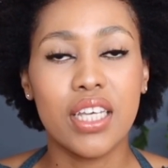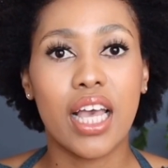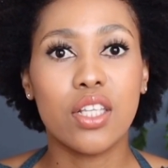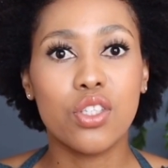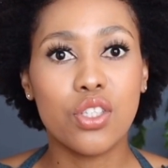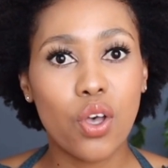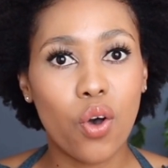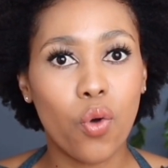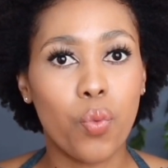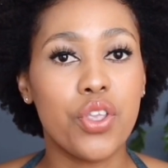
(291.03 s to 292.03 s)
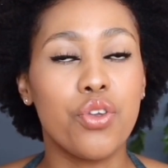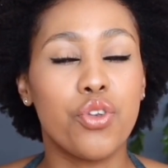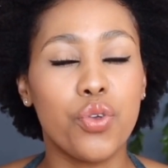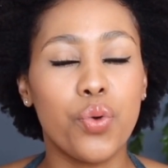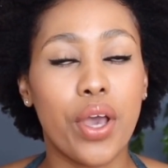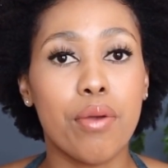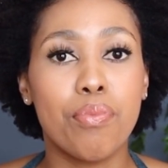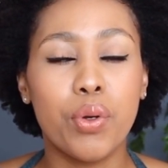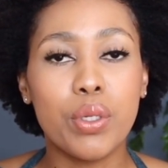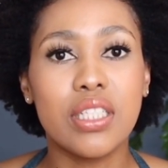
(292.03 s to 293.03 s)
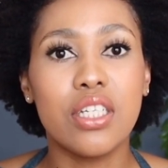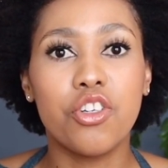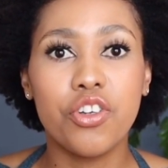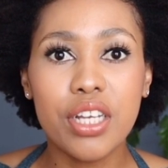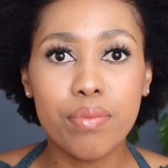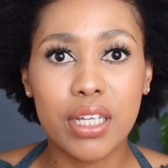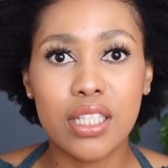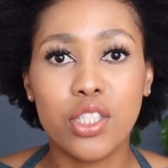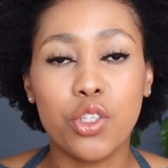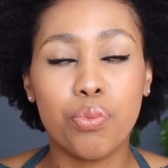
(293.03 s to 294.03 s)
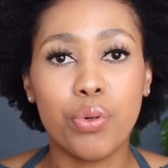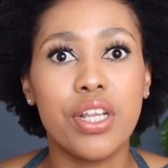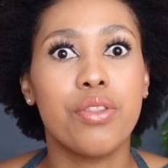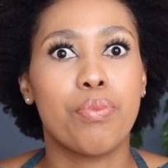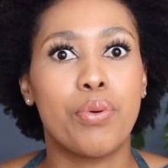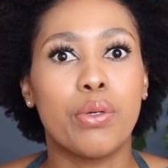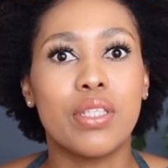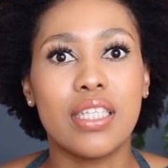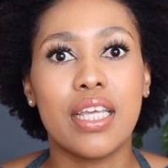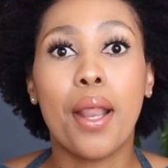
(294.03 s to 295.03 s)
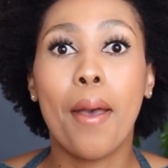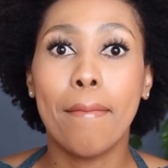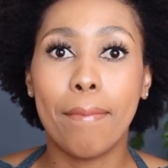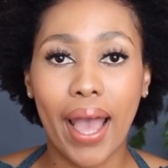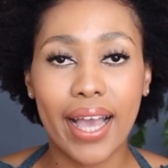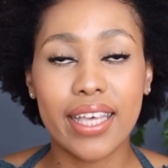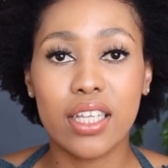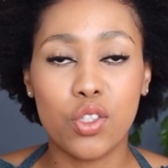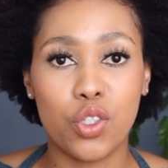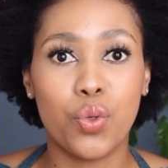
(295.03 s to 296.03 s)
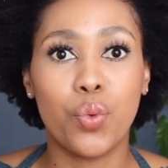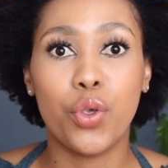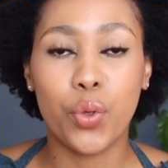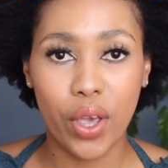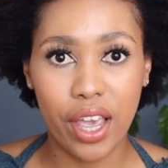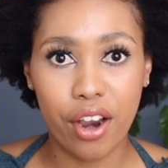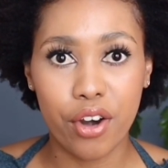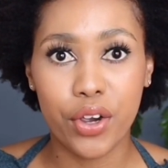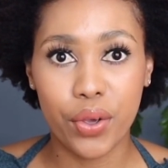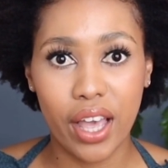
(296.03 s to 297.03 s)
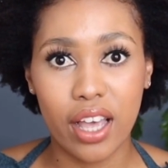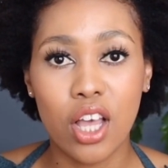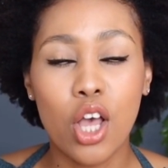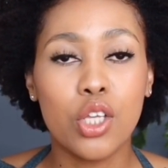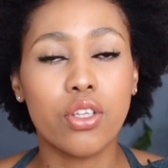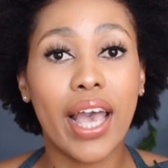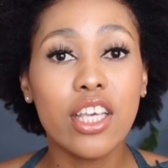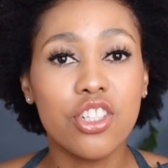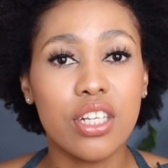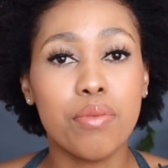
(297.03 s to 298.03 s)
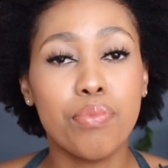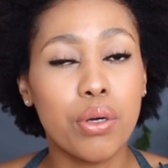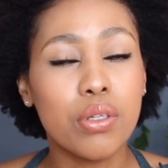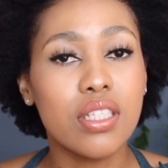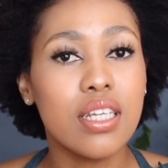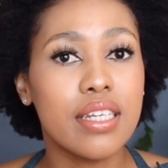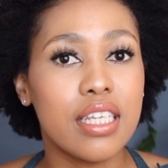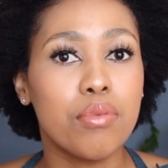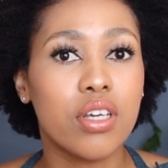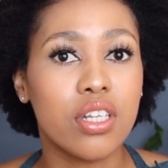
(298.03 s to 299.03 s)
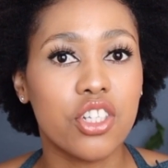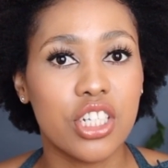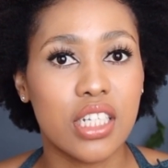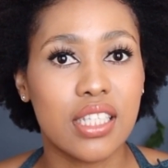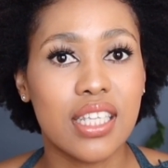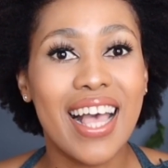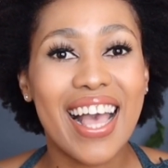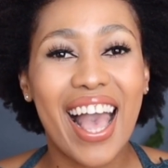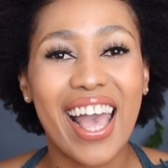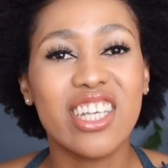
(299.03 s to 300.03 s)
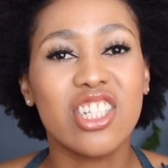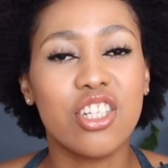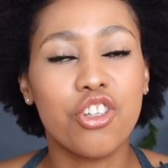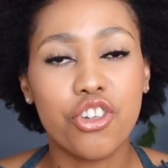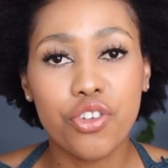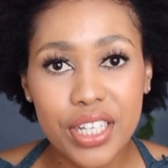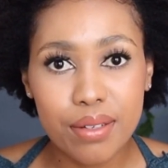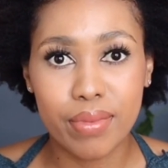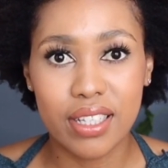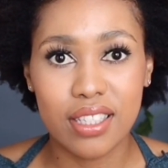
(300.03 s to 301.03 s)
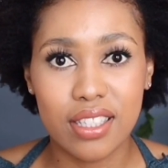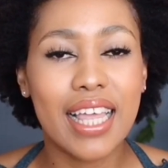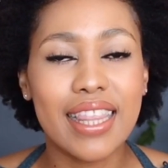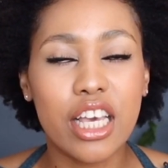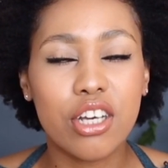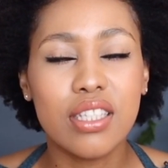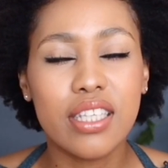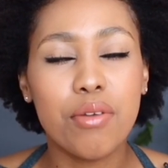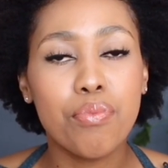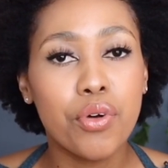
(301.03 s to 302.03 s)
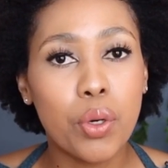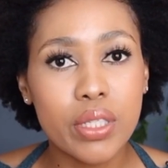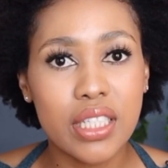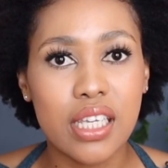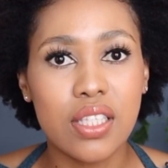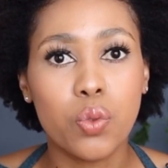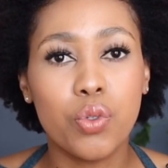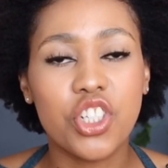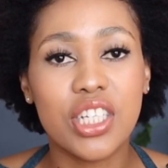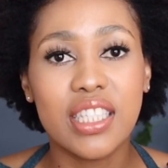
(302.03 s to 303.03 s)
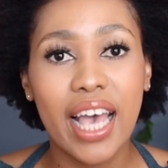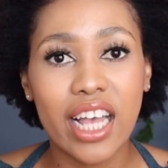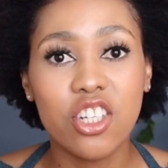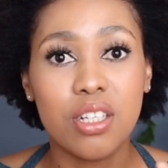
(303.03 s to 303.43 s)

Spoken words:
And so when you do a protein treatment, you're putting the protein back into your hair. Okay, so actually protein deep conditioners are actually treatments, and they contain proteins which attach